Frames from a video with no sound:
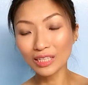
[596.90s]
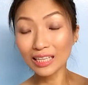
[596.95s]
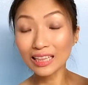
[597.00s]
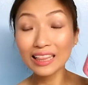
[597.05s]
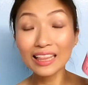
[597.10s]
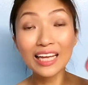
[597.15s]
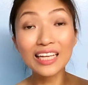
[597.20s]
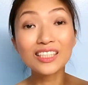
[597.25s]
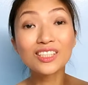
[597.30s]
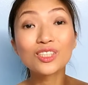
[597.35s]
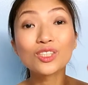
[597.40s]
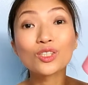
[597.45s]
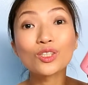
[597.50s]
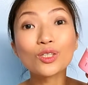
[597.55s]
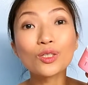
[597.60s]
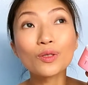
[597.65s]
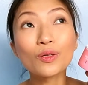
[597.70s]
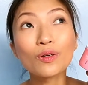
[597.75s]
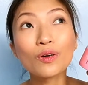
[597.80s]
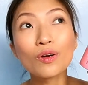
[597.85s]
lets
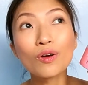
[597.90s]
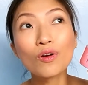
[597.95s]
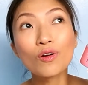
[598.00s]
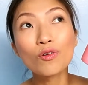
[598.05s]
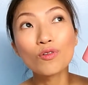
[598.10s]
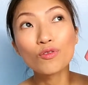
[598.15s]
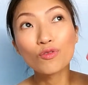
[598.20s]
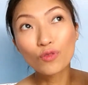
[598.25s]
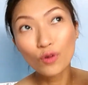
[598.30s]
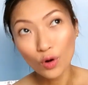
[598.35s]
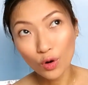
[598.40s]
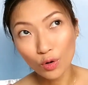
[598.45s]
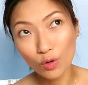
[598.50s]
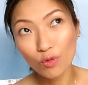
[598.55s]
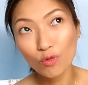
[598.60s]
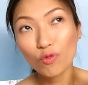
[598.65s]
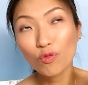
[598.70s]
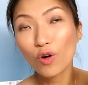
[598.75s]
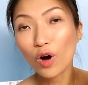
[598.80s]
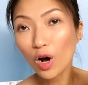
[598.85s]
your
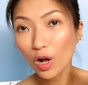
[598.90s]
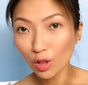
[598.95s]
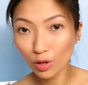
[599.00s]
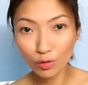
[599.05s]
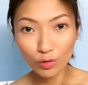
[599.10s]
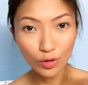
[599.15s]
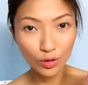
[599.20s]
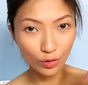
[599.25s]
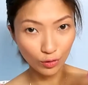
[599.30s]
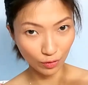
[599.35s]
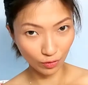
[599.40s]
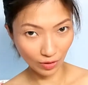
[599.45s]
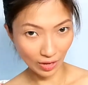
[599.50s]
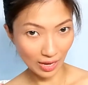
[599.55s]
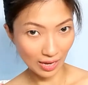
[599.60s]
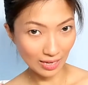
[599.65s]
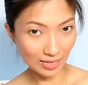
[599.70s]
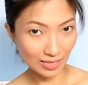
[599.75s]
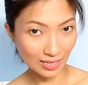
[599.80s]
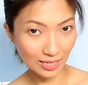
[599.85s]
phone follow your
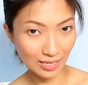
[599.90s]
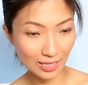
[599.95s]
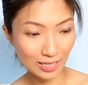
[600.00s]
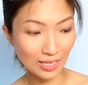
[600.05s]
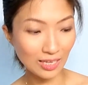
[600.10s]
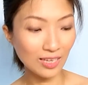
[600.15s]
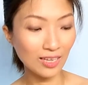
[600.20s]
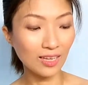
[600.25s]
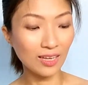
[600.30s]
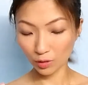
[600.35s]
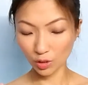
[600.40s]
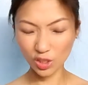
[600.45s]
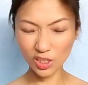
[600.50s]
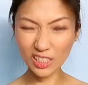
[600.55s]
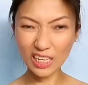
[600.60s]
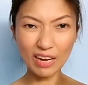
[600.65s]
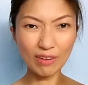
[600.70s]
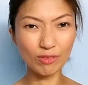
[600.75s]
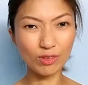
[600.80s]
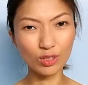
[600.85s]
face. You
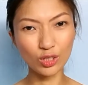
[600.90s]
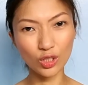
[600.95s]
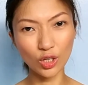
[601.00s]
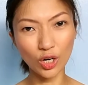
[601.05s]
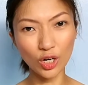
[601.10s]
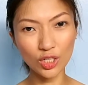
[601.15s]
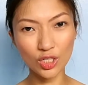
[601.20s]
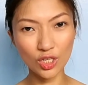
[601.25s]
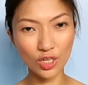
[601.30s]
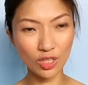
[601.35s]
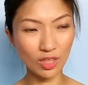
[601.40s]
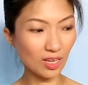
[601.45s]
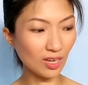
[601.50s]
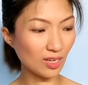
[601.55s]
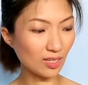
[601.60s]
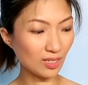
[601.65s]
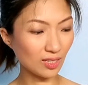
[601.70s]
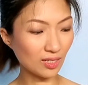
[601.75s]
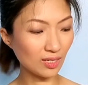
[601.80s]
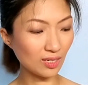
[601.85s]
just have to charge this